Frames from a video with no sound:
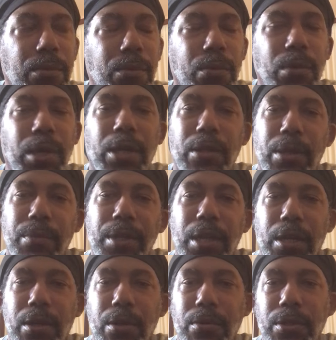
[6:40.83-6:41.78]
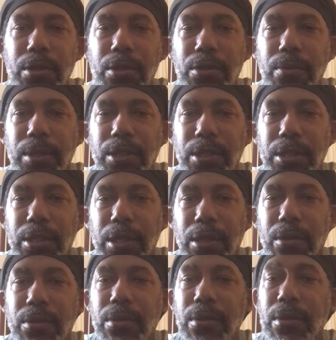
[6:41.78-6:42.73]
well, let me not go into too much
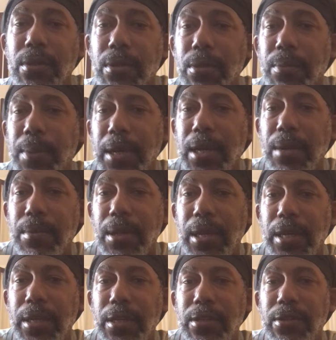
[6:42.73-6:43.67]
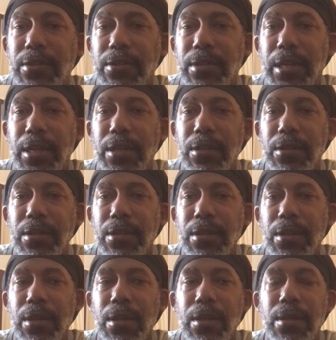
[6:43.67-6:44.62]
detail. The bottom line is that
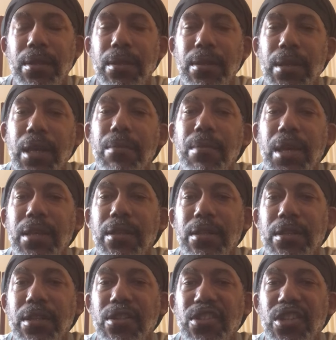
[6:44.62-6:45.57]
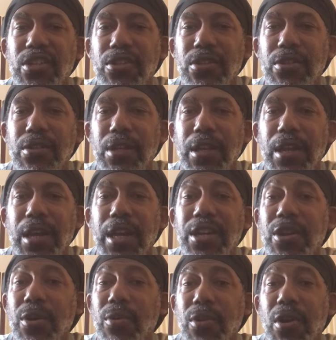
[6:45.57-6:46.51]
they made the decision that I
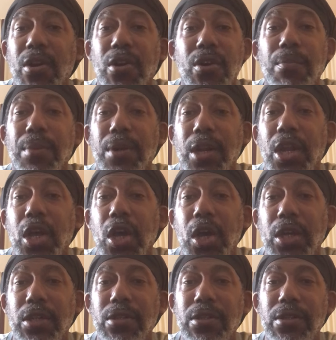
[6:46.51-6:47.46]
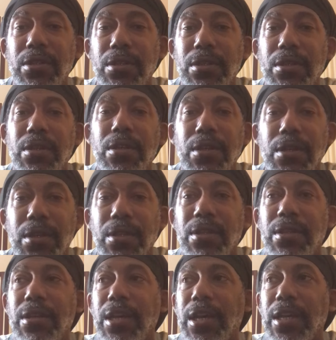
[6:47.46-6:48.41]
no longer belonged,
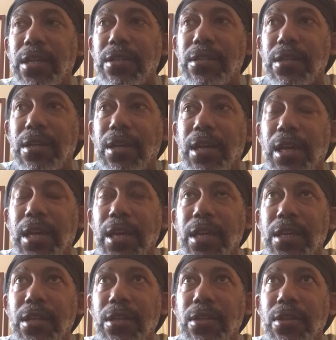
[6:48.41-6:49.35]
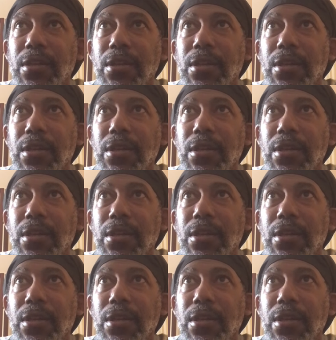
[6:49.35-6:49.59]
that I